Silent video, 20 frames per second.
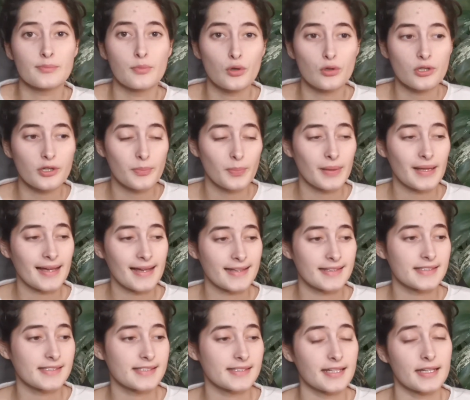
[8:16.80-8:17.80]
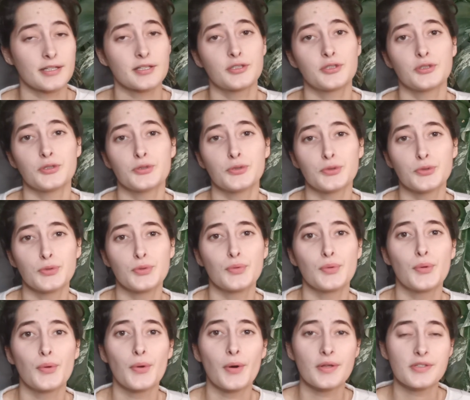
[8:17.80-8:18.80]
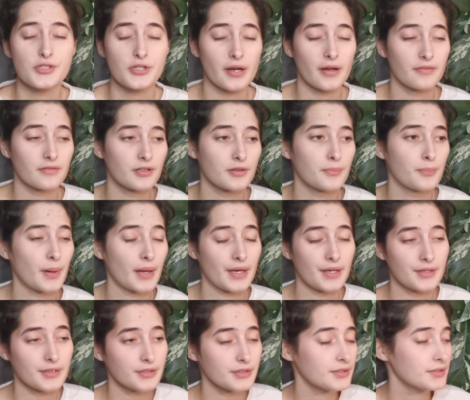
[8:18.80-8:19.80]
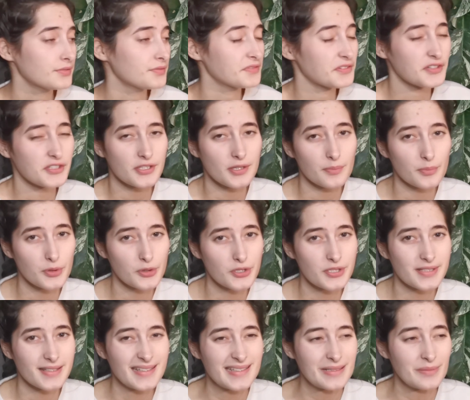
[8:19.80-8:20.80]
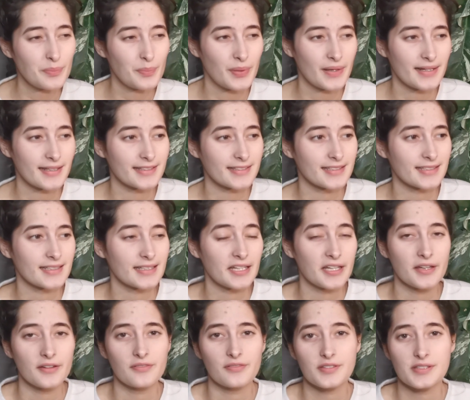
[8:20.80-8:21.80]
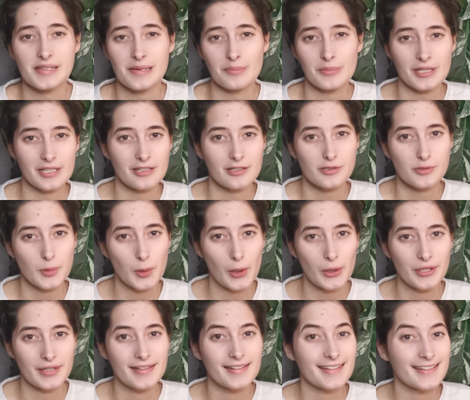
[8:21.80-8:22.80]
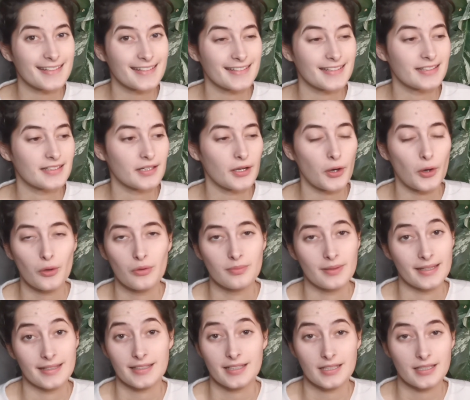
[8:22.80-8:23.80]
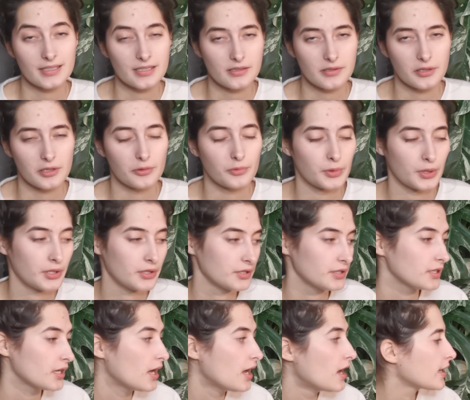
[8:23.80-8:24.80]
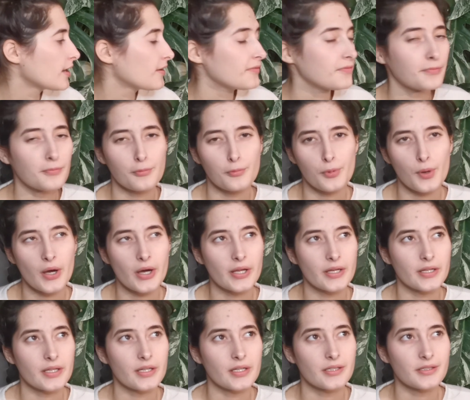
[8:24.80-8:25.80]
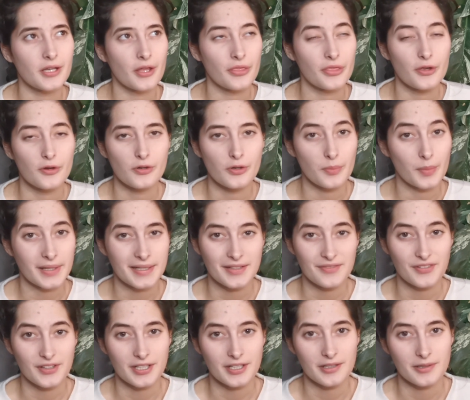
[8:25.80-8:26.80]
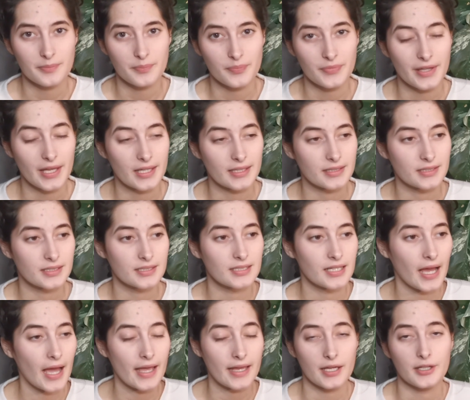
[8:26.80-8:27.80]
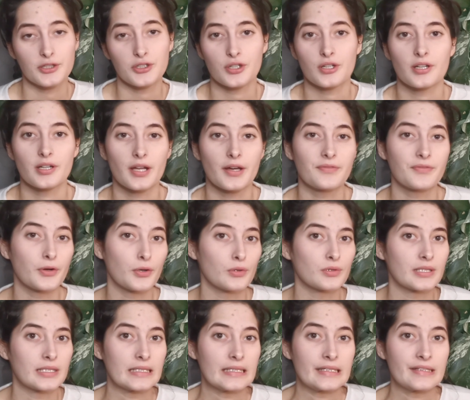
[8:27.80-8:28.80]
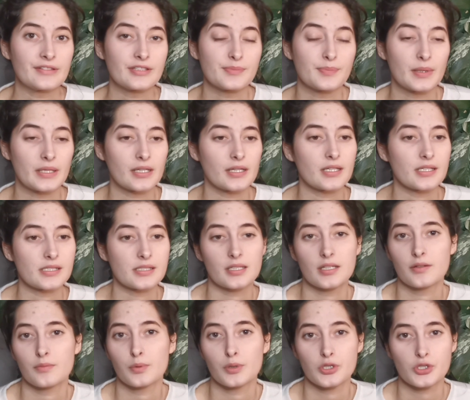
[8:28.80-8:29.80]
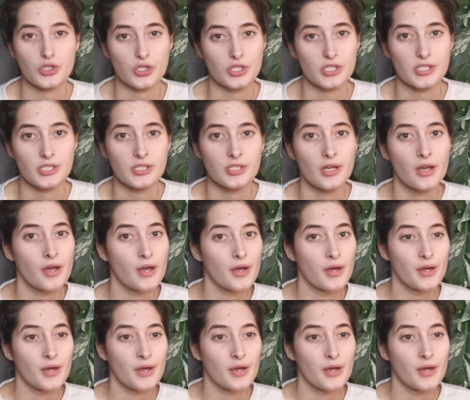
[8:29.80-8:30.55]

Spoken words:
smaller plants tend to travel better for some reason, but if something is rotting, the whole plant can easily rot. I have one Anthurium magnificum that I had to cut up all the leaves because they were just